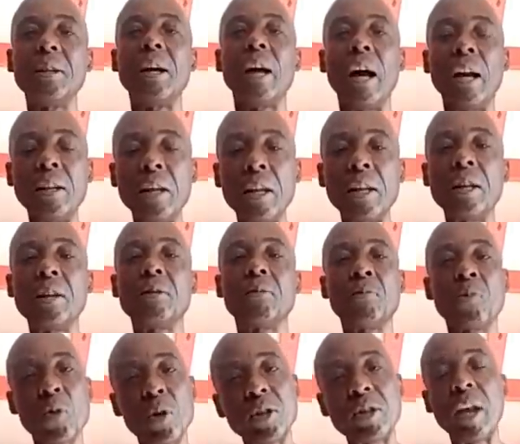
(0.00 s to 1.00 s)
And then the
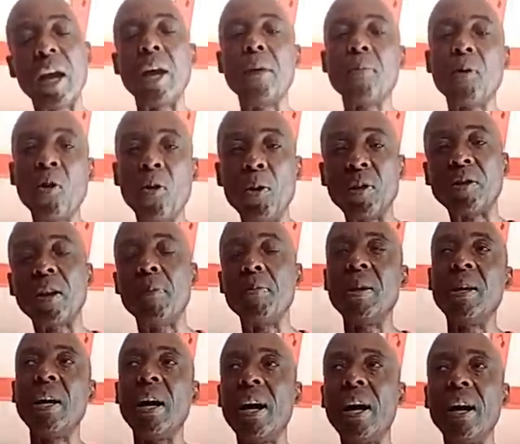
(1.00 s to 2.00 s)
more time come out of my
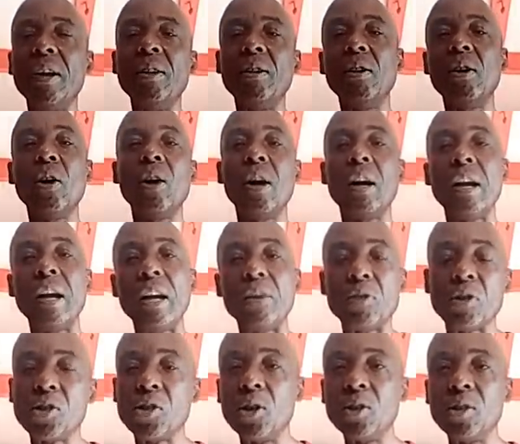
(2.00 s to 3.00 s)
yard
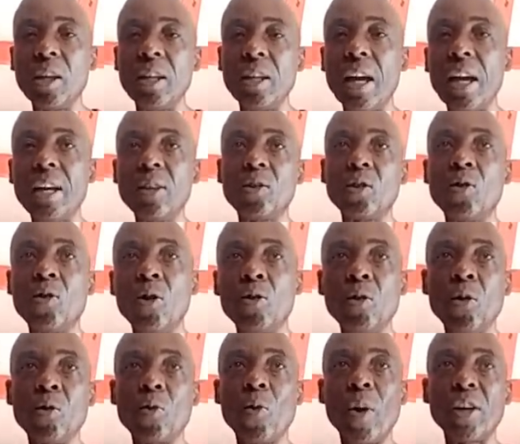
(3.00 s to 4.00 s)
every Sunday night, go
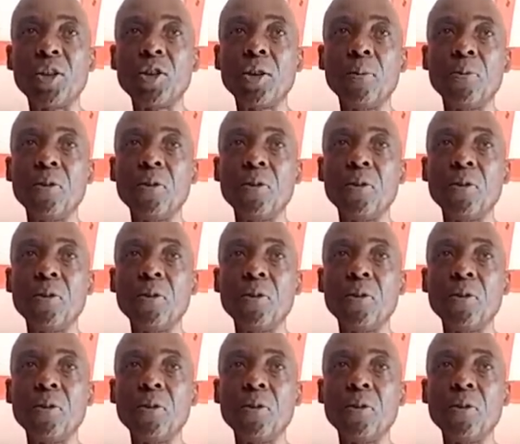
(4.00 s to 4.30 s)
around, watching.